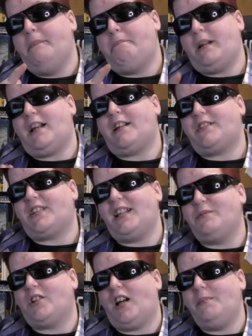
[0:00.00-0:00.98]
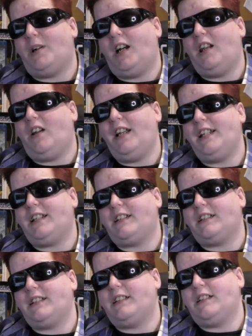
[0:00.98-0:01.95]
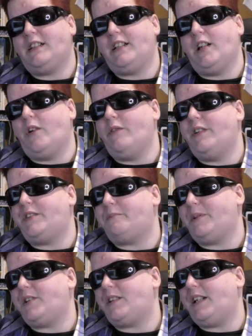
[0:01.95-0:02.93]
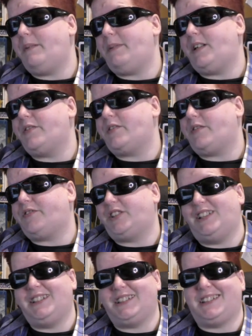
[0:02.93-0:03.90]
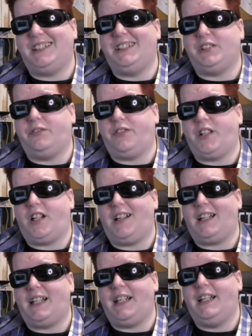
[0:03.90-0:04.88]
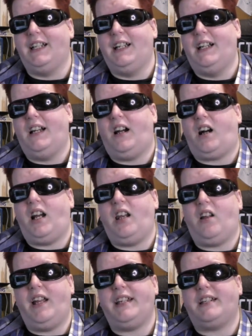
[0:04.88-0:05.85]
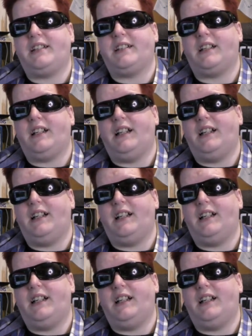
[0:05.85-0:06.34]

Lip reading: But at the same time, I like, you know, especially because obviously it's a season finale, I like,